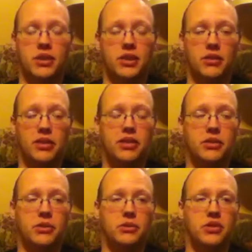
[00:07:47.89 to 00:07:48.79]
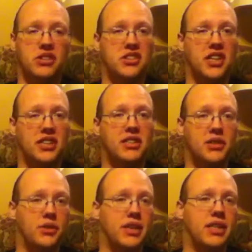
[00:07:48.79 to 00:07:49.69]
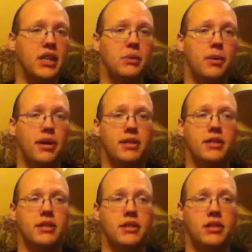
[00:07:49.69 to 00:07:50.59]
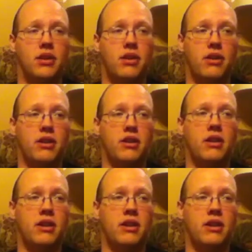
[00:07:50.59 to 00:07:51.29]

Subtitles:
The original suggested retail prices are